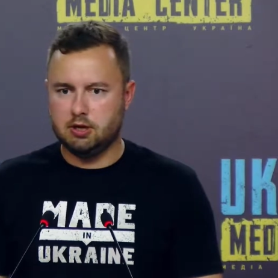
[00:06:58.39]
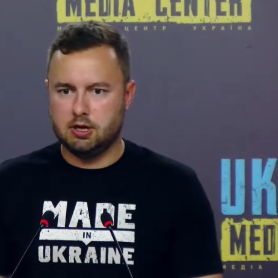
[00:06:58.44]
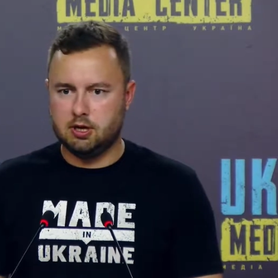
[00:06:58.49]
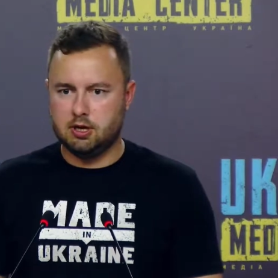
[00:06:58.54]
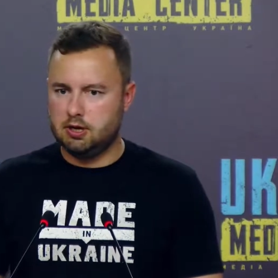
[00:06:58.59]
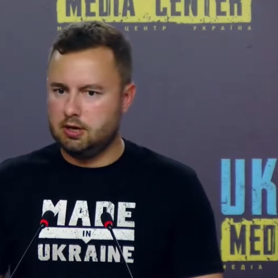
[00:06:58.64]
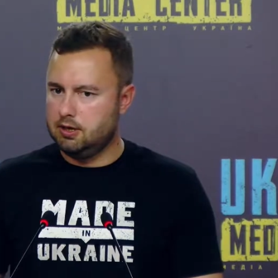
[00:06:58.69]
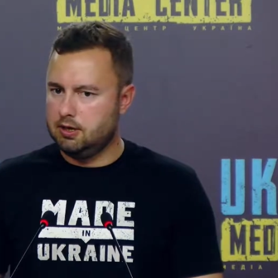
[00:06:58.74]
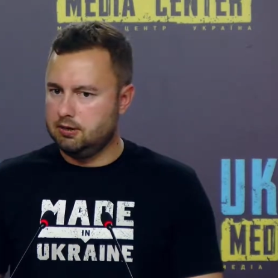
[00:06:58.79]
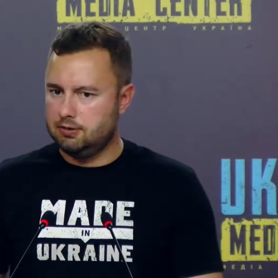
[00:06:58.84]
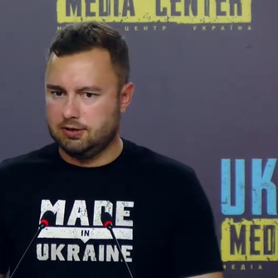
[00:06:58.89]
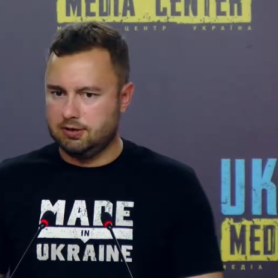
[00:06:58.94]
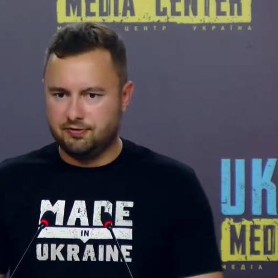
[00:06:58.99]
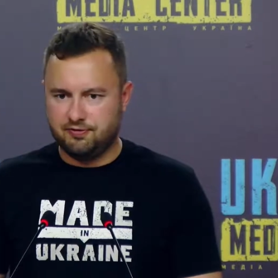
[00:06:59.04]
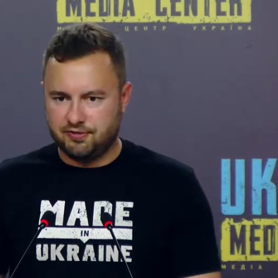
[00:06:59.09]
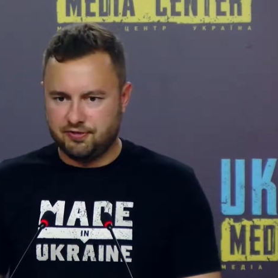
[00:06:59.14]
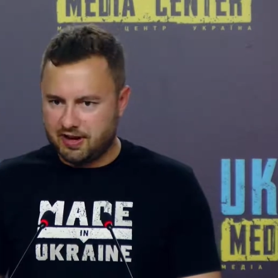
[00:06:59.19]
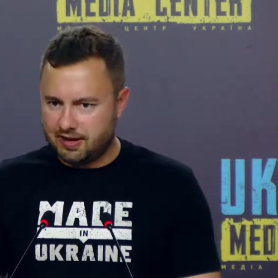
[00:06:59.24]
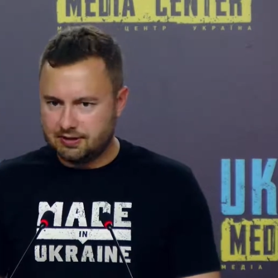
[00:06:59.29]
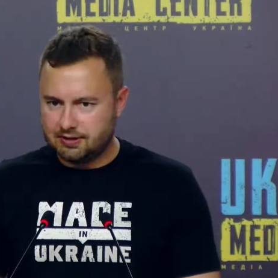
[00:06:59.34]
knowing that
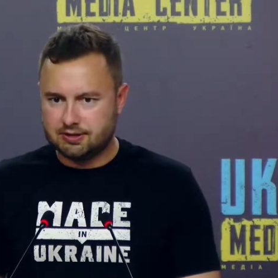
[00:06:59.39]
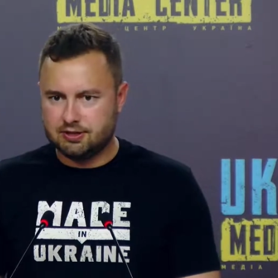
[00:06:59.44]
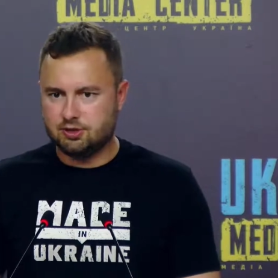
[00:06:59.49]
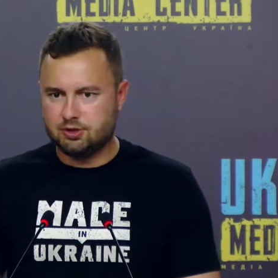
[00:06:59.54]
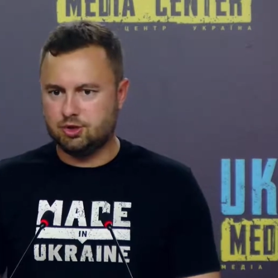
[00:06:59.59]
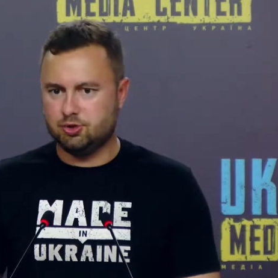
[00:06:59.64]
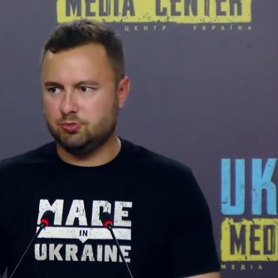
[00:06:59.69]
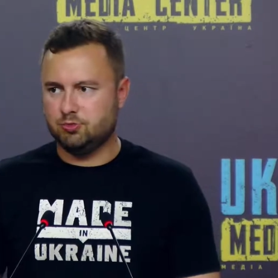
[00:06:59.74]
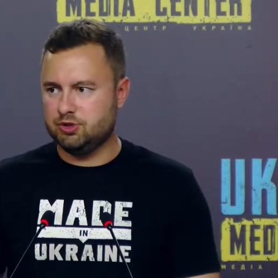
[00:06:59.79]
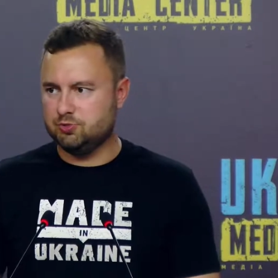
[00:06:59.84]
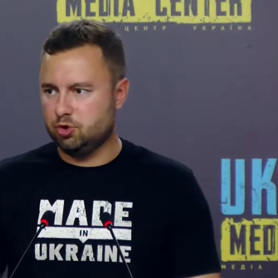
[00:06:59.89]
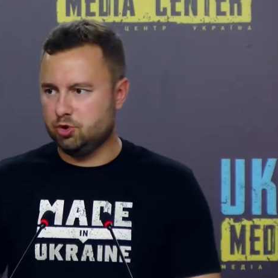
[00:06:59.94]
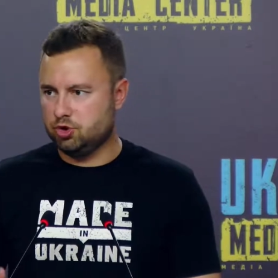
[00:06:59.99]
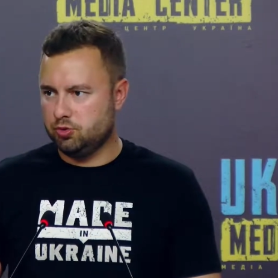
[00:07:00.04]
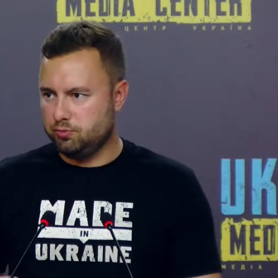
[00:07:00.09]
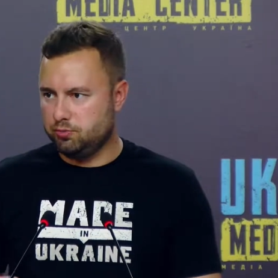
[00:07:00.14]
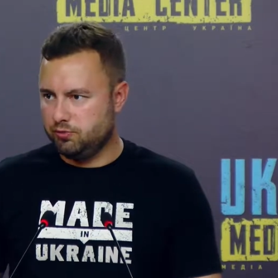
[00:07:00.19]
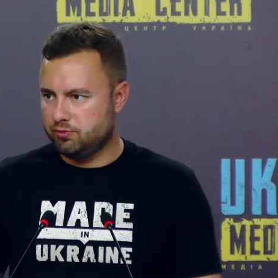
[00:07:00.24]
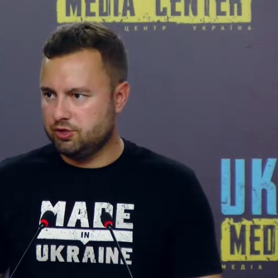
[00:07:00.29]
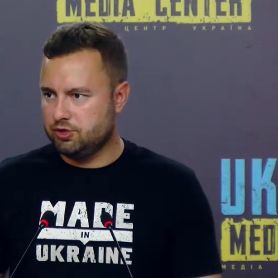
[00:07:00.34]
we
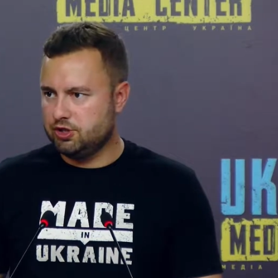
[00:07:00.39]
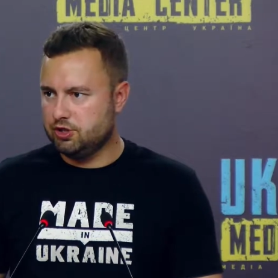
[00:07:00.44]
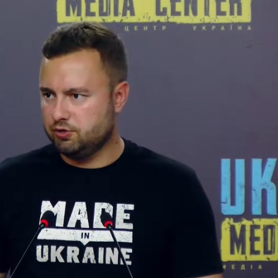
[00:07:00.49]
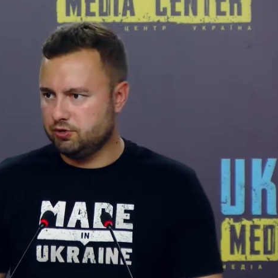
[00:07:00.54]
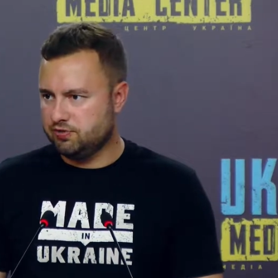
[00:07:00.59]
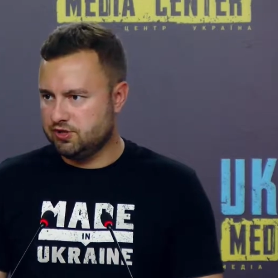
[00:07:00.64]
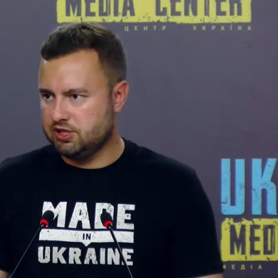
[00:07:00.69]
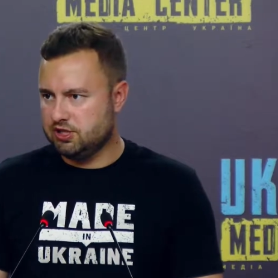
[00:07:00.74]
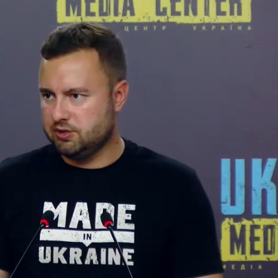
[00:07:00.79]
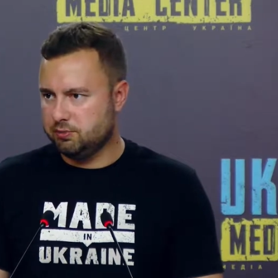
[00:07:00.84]
relocate people from